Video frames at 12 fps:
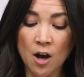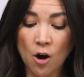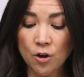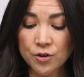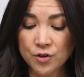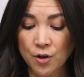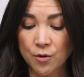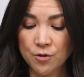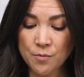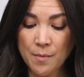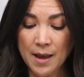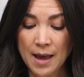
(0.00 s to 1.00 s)
Also,
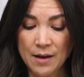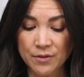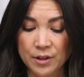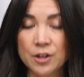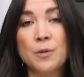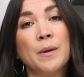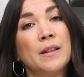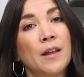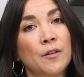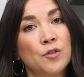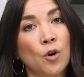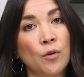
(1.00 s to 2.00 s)
you may have a little bit
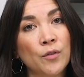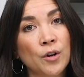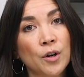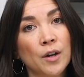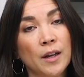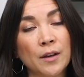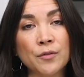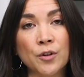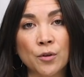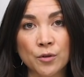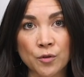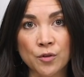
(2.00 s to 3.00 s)
left over if you
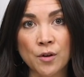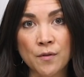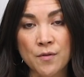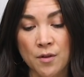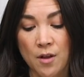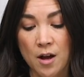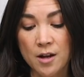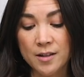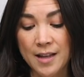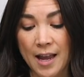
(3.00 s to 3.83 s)
don't use it all for the latkes,